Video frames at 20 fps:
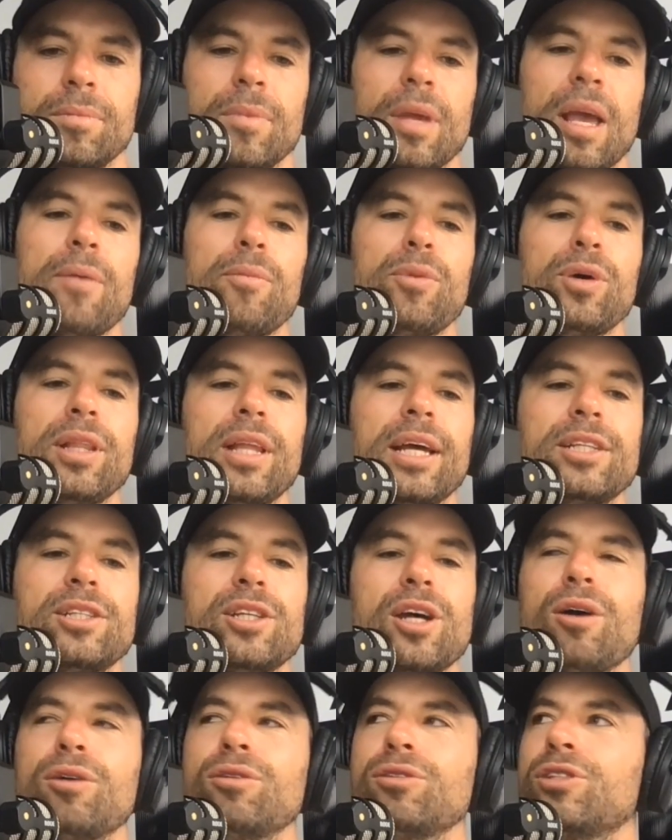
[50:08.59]
And when they
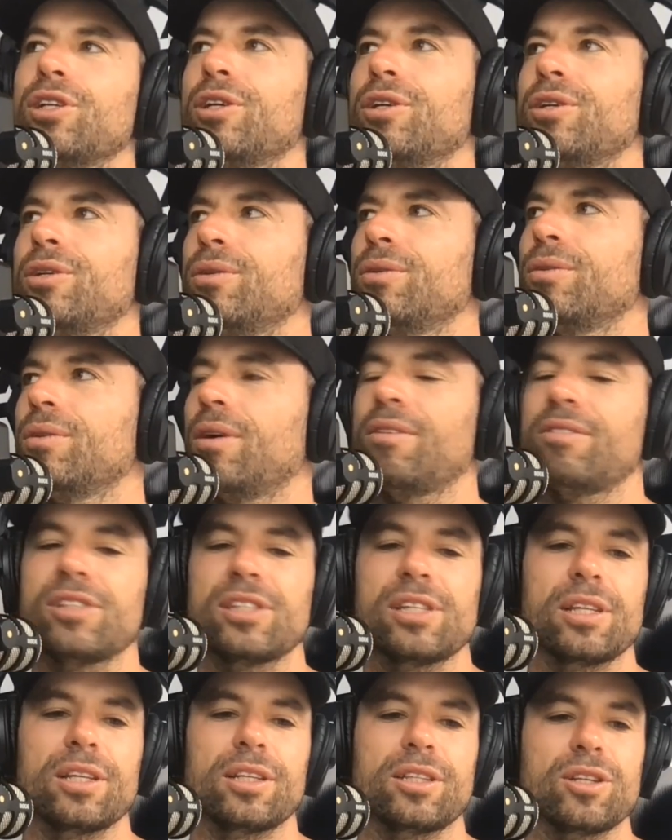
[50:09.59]
told you,
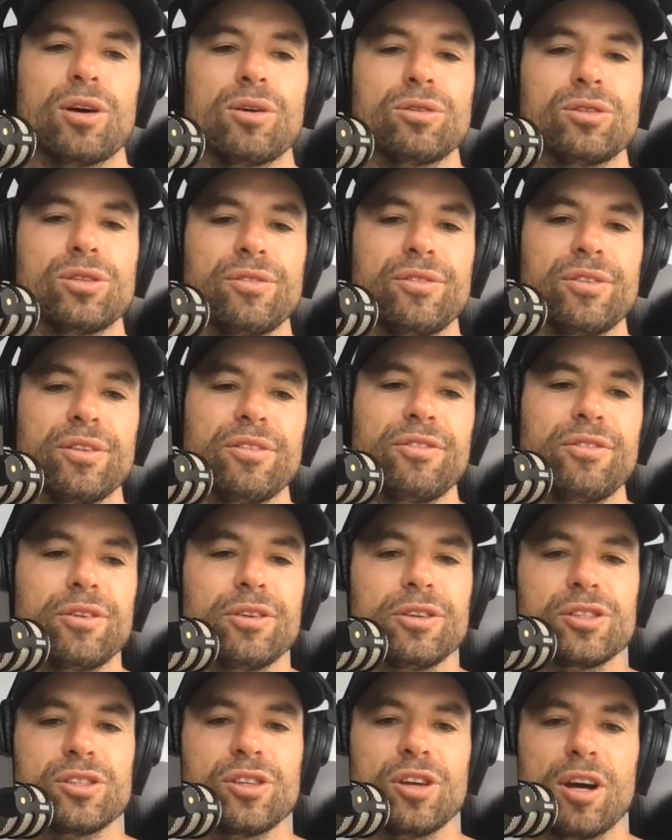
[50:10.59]
obviously they told you for the
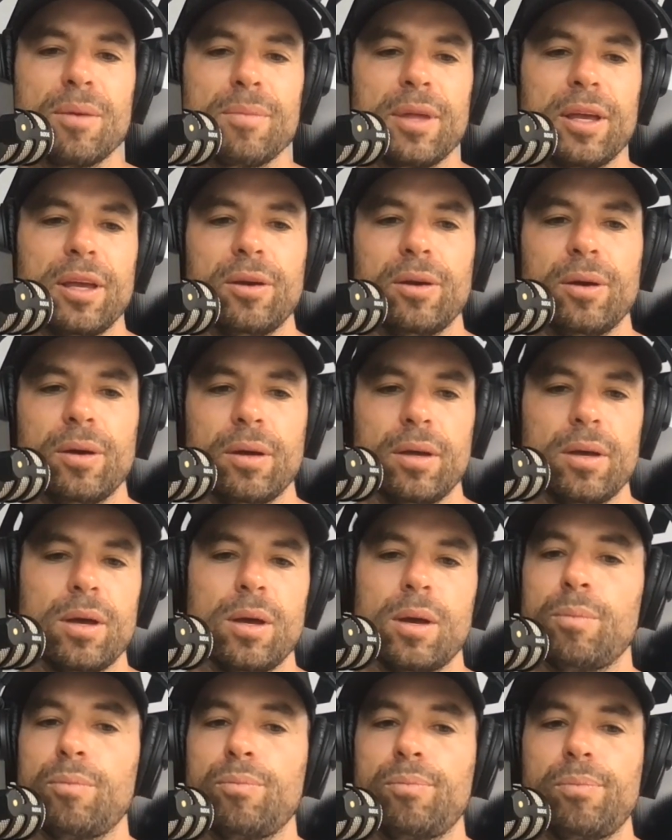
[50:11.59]
first time that you're
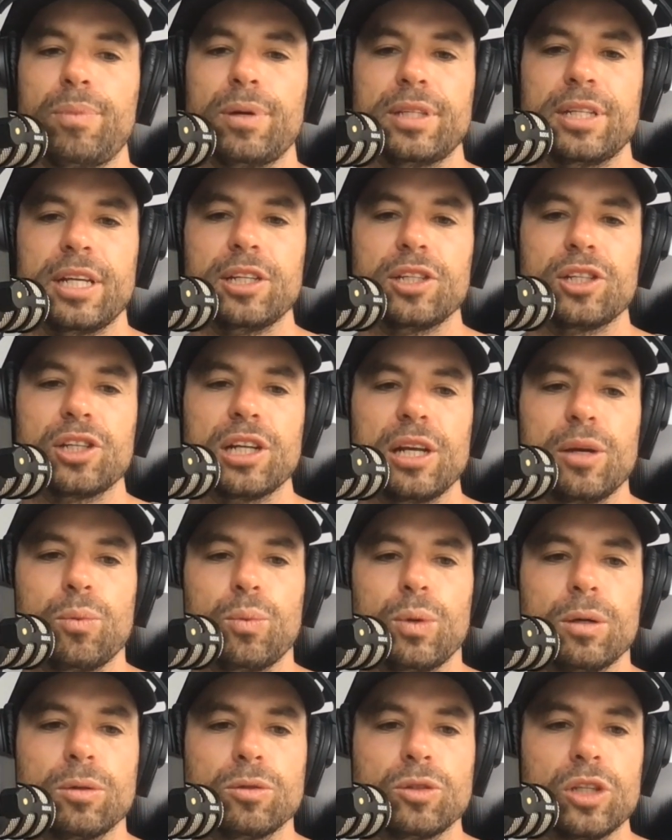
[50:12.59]
potentially
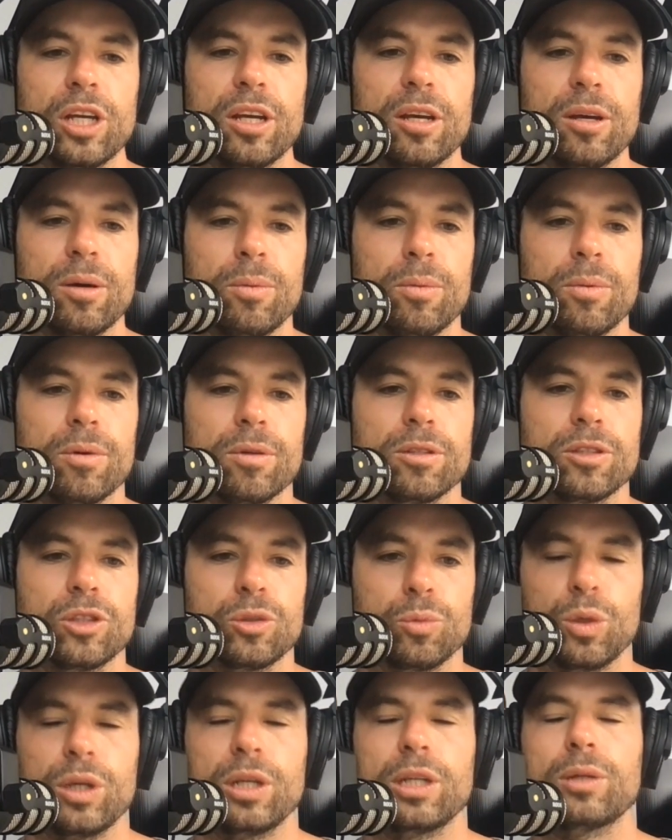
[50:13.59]
wheelchair
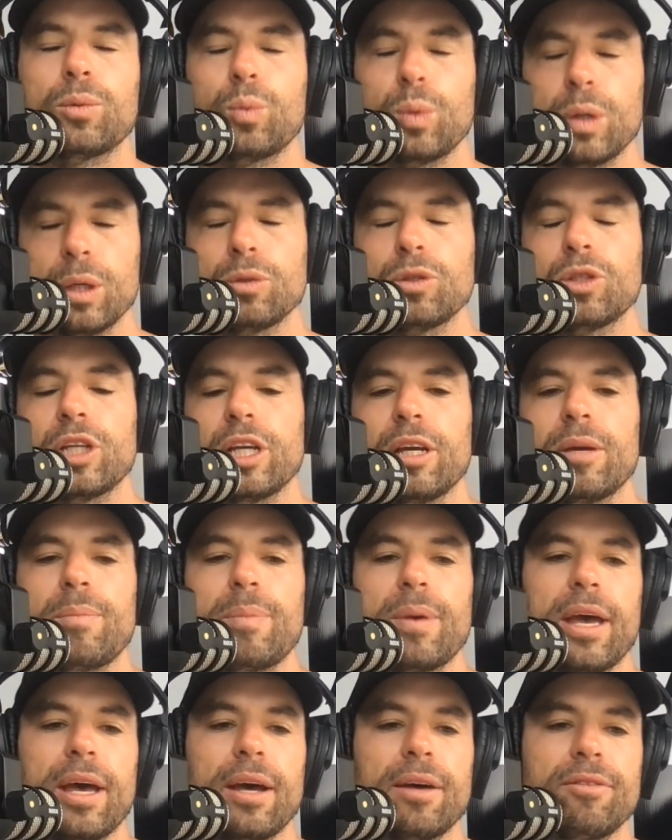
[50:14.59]

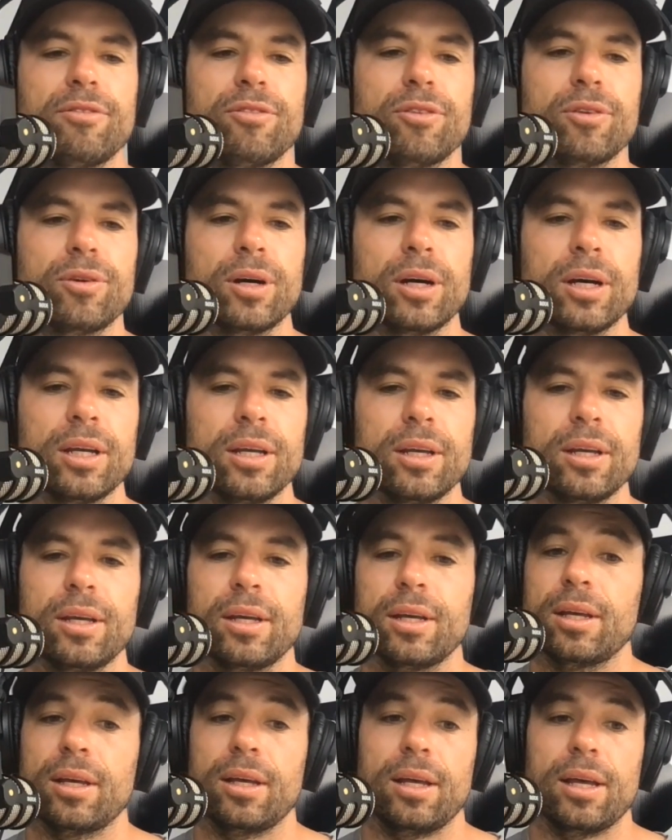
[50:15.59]
bound for
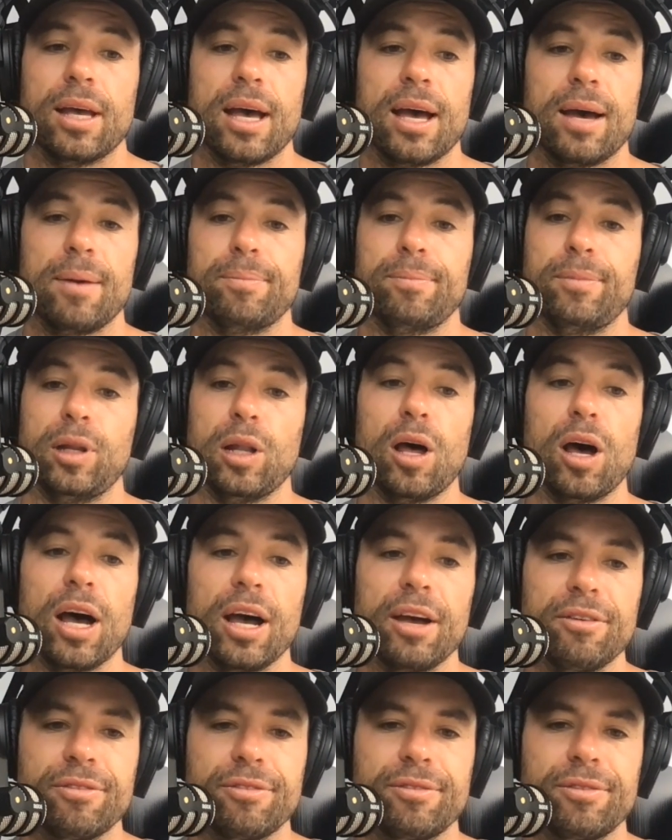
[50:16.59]

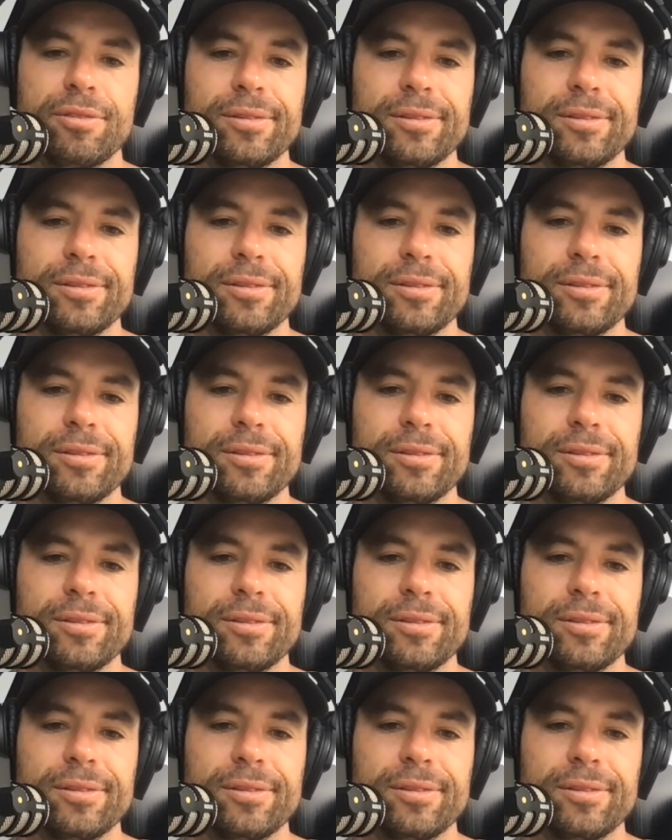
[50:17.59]
life.